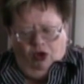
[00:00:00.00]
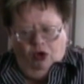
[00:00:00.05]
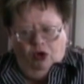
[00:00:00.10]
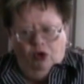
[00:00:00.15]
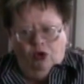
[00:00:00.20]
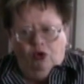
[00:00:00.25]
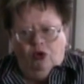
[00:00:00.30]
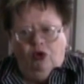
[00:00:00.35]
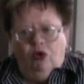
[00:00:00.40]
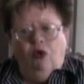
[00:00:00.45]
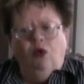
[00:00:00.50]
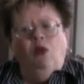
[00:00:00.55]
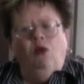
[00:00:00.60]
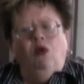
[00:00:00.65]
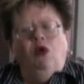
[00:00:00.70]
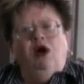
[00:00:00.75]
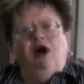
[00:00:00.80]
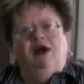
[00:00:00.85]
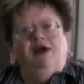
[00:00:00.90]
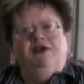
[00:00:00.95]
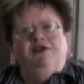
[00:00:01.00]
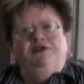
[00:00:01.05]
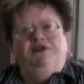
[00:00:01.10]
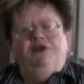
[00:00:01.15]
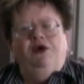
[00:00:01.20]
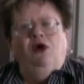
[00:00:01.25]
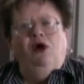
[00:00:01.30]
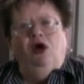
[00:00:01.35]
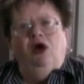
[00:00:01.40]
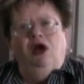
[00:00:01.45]
who
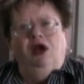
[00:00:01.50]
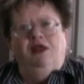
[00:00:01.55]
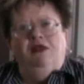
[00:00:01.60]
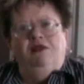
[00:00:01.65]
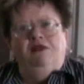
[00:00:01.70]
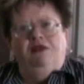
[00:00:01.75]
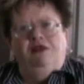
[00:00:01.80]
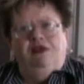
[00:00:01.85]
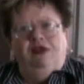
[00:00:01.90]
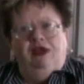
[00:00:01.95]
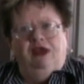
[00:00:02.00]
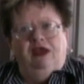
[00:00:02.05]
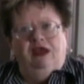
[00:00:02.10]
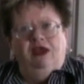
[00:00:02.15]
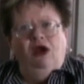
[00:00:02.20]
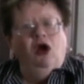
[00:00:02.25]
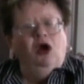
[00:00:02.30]
was on the